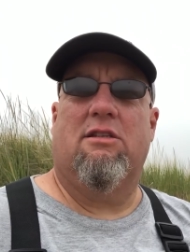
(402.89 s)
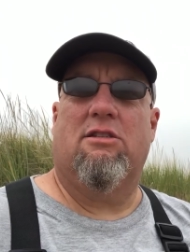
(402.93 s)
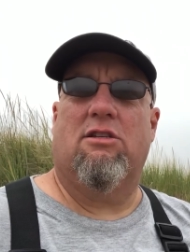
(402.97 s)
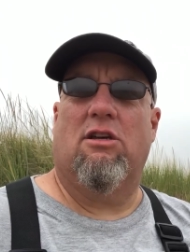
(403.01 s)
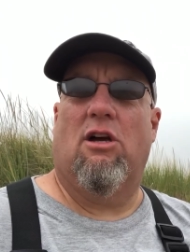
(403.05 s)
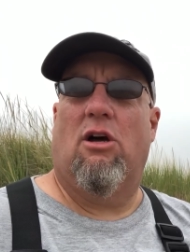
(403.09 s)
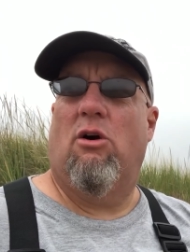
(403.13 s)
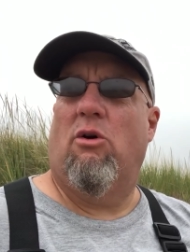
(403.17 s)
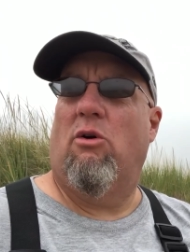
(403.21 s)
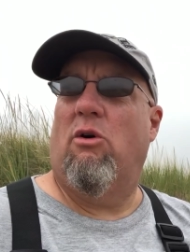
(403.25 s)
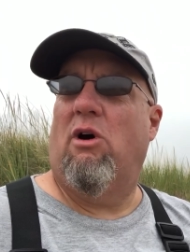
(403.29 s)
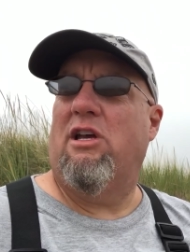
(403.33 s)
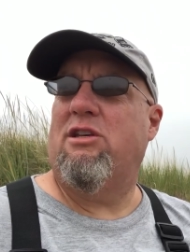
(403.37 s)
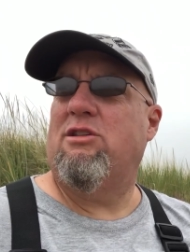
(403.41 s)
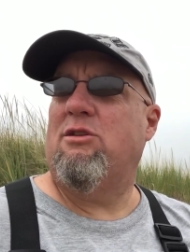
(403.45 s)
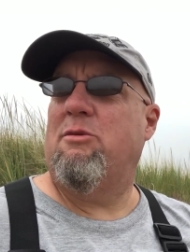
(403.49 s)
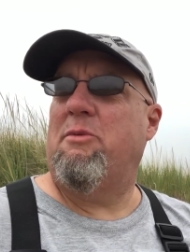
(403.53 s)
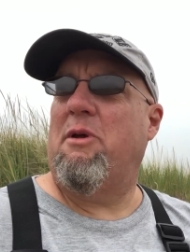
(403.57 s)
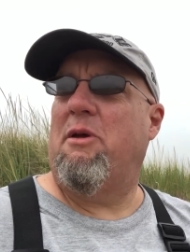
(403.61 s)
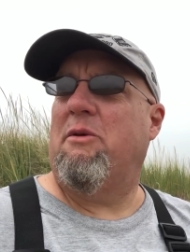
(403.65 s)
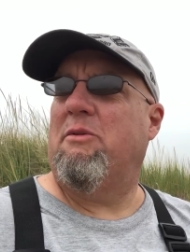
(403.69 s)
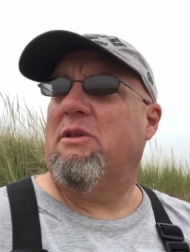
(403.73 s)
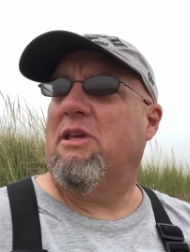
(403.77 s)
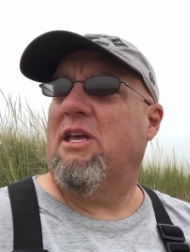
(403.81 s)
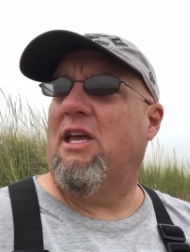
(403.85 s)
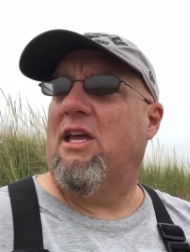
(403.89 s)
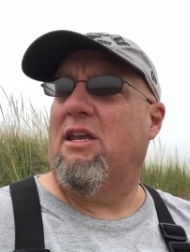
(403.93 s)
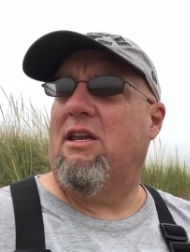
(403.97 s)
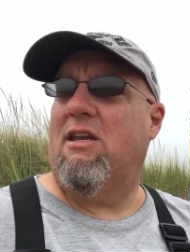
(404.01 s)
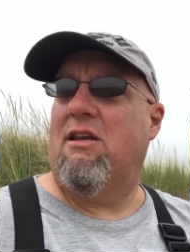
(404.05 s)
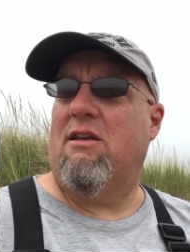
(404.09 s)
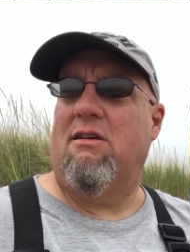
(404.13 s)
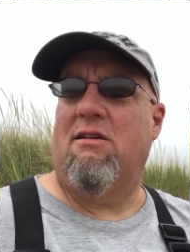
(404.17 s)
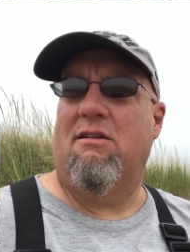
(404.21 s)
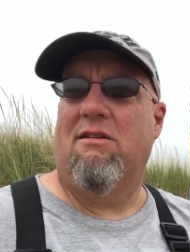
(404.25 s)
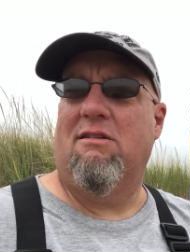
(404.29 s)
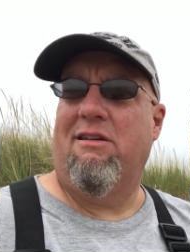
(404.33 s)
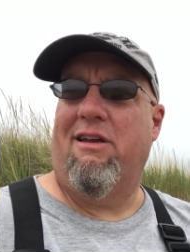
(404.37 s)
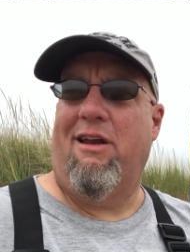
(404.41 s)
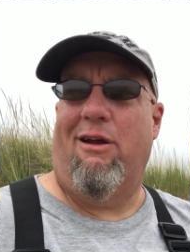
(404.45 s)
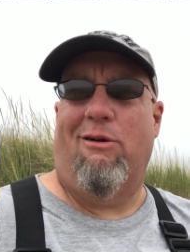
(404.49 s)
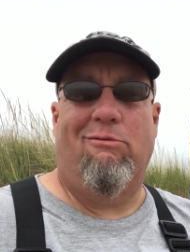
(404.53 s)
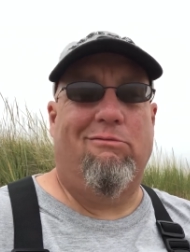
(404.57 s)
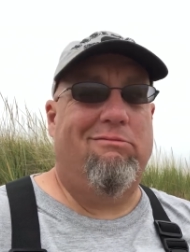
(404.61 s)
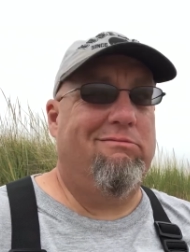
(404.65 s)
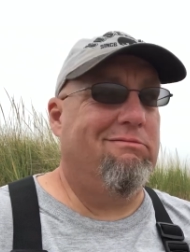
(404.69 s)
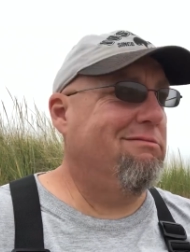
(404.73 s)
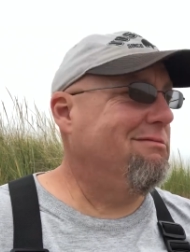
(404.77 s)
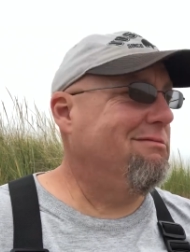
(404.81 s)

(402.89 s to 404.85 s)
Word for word: So I should be able to get in, you know,